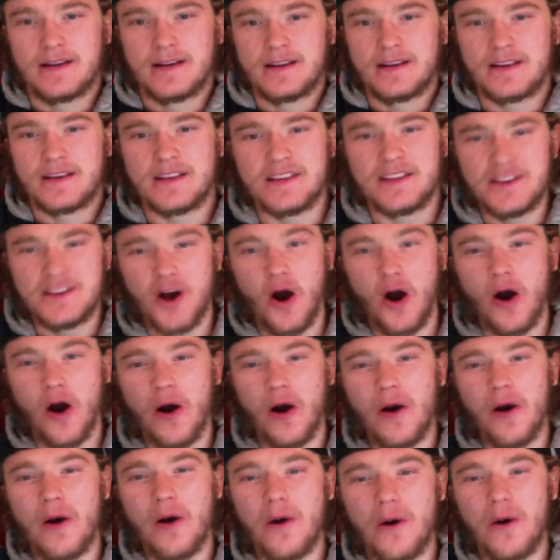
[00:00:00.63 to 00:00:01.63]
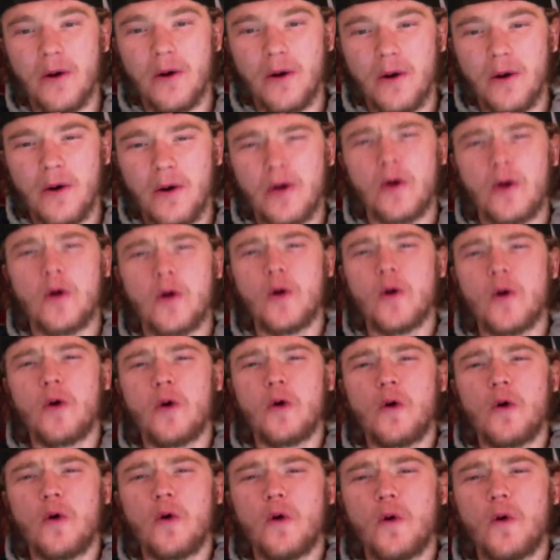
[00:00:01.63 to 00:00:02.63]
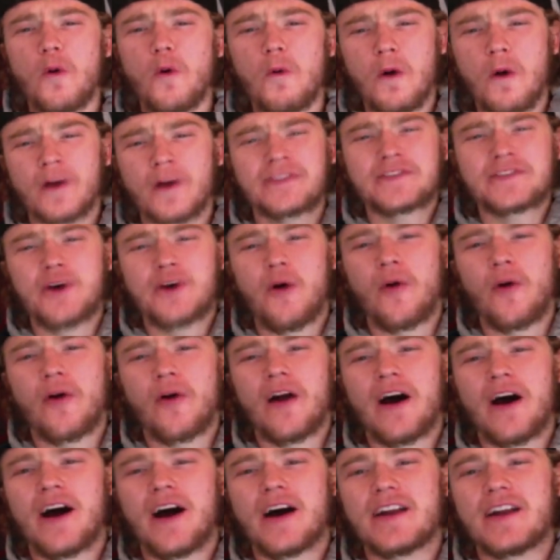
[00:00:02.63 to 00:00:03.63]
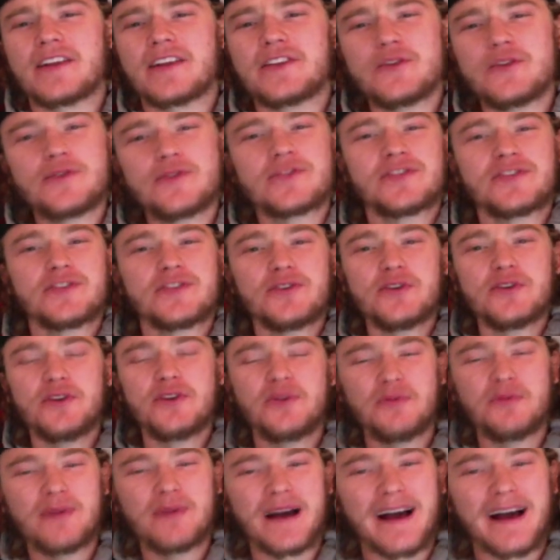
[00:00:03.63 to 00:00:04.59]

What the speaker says: Yo, what's going on YouTube,